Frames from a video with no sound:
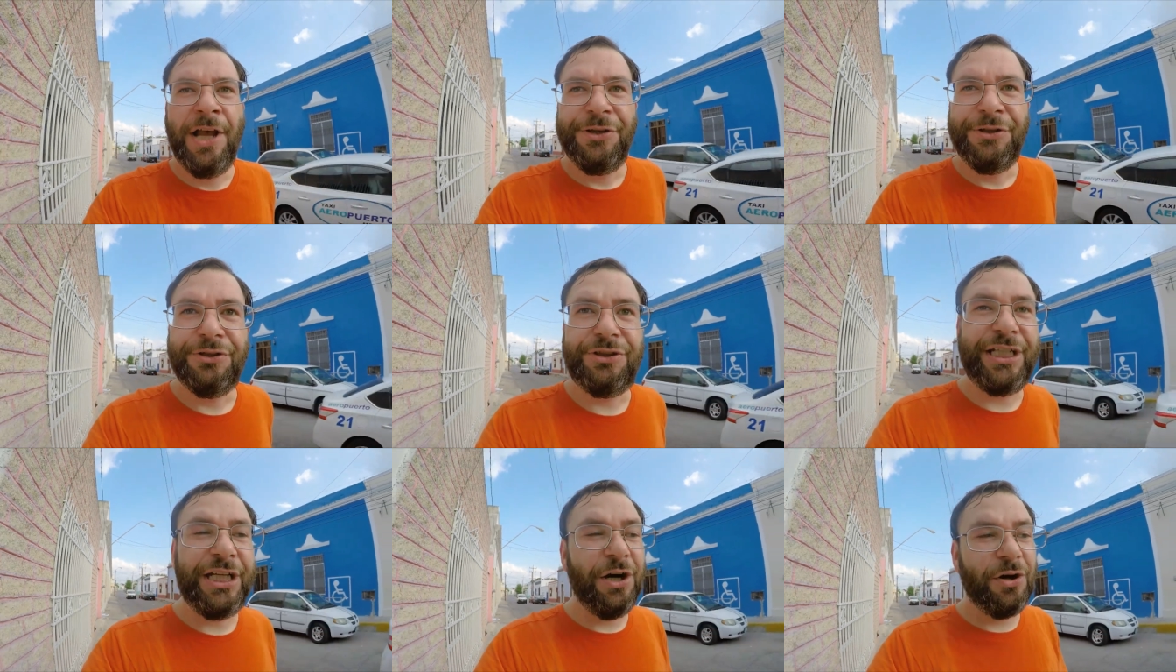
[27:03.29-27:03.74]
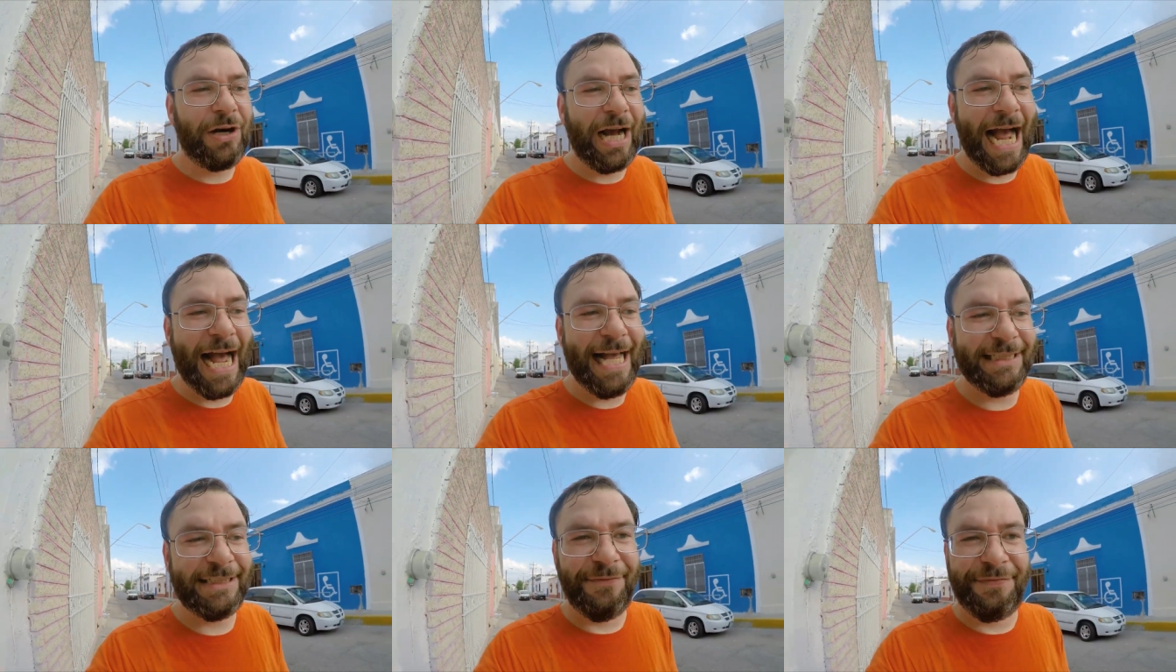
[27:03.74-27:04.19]
you see all
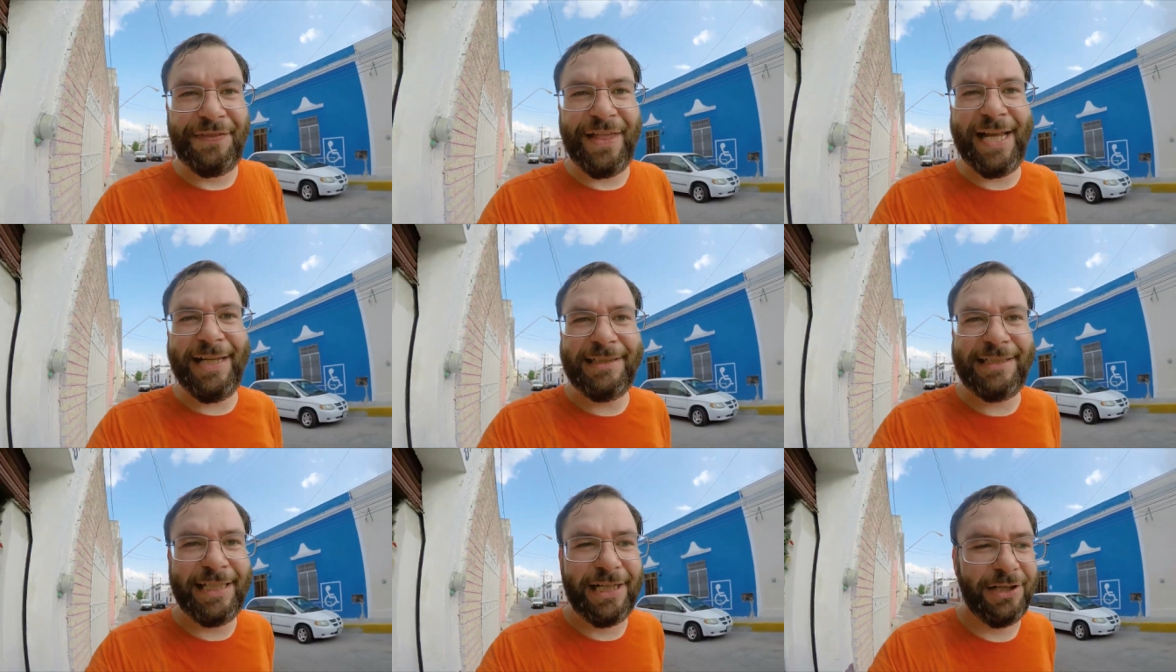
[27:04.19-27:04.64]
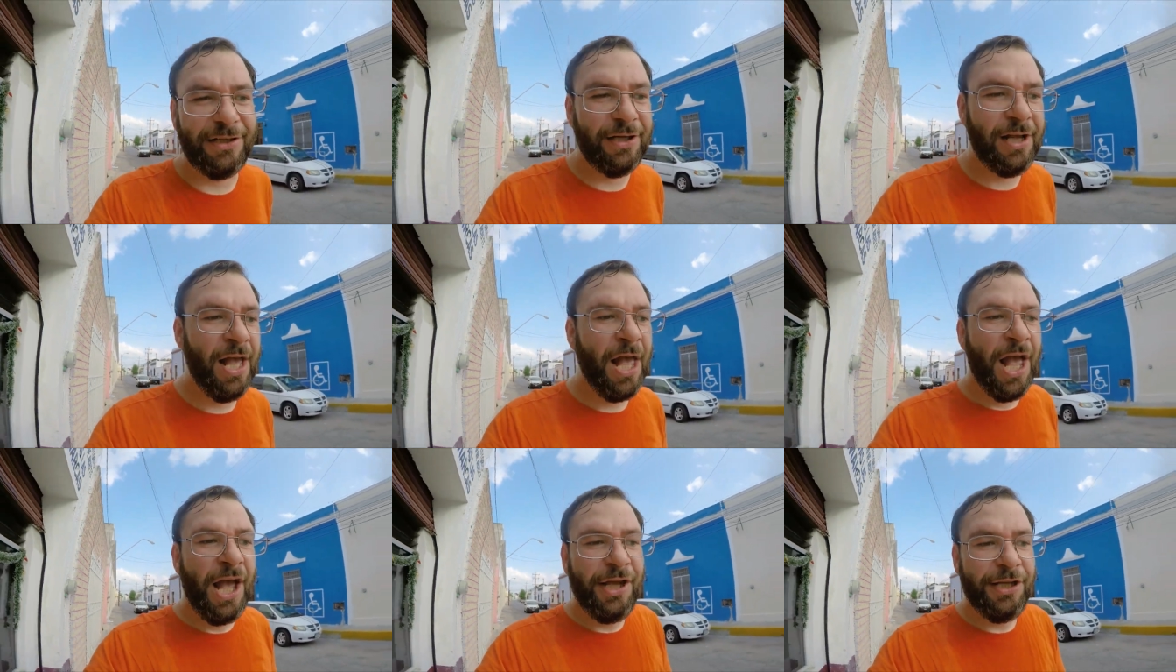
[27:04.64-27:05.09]
kinds of things here,
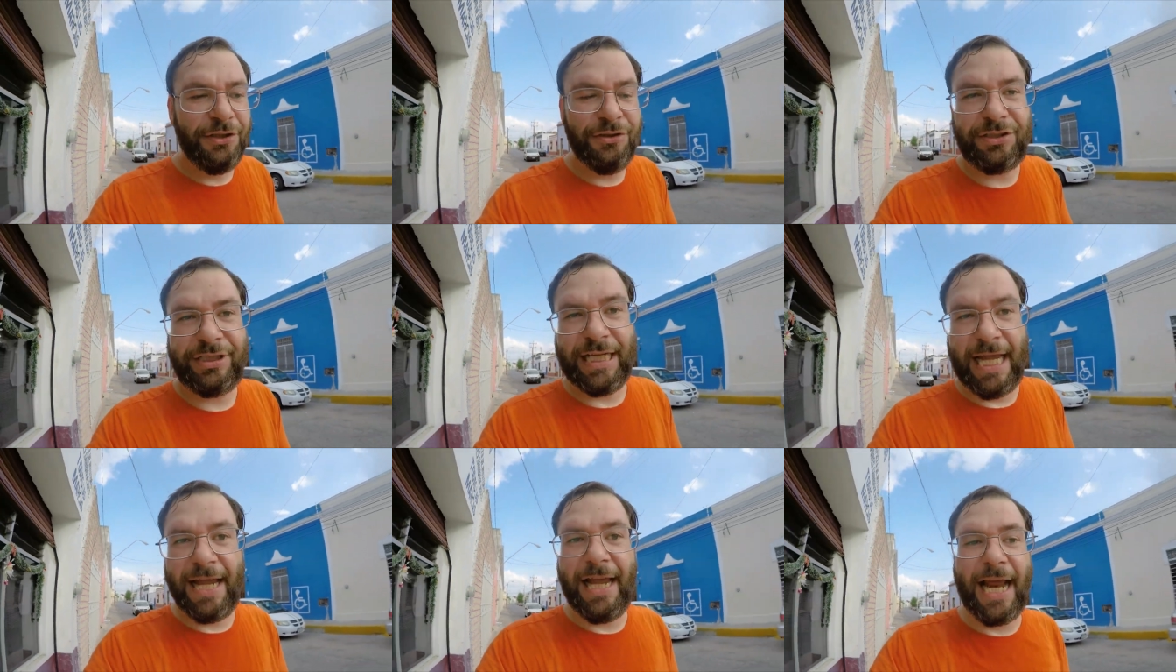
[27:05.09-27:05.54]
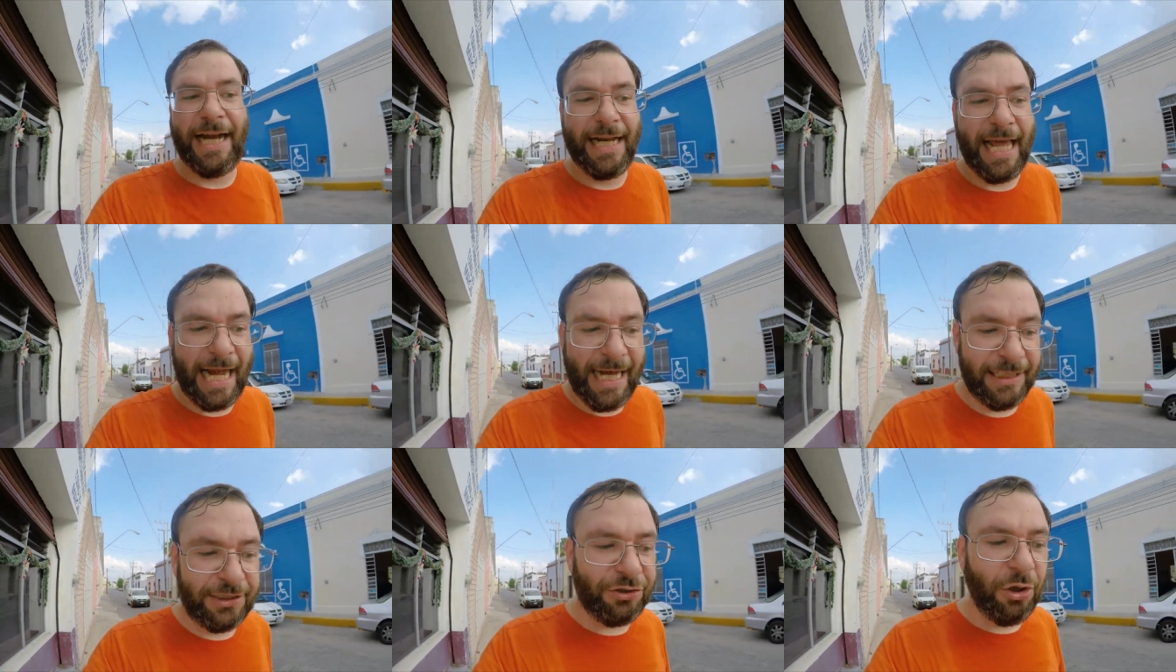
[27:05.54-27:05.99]
you see, and,
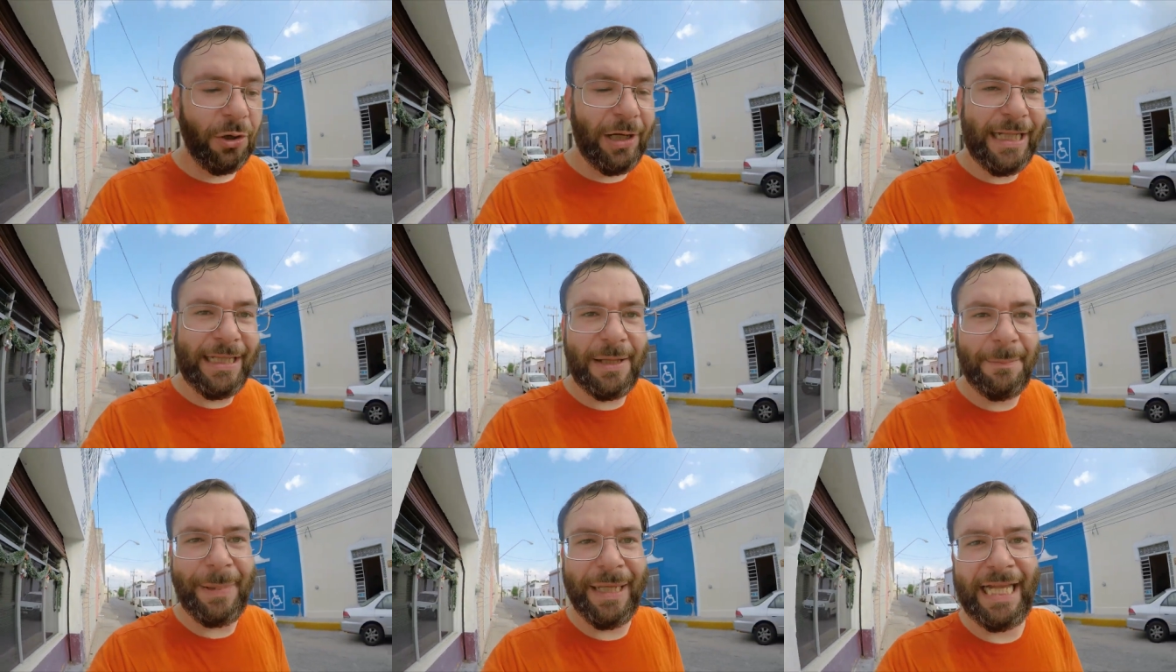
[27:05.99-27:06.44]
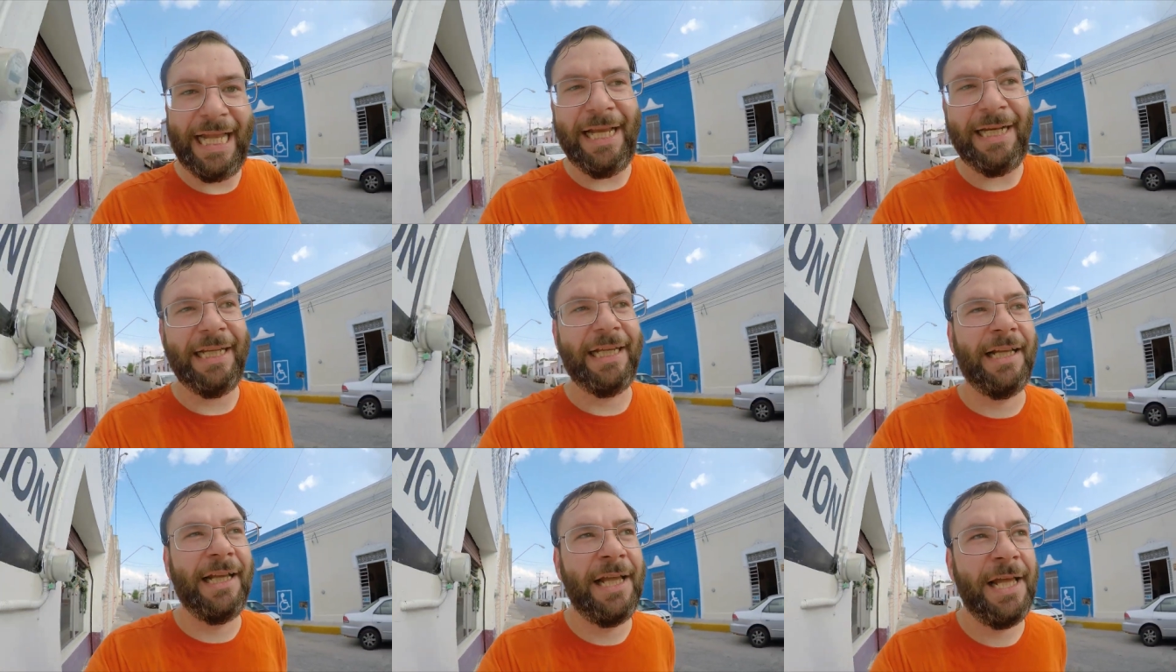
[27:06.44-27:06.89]
and it's only the
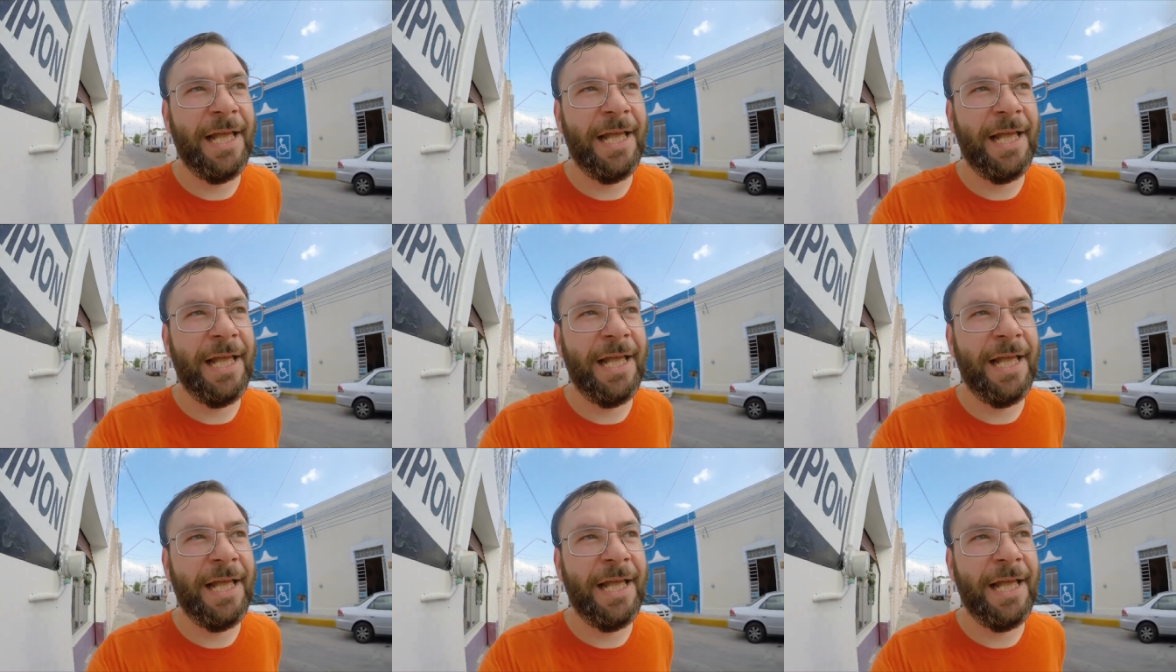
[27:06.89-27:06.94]
beginning.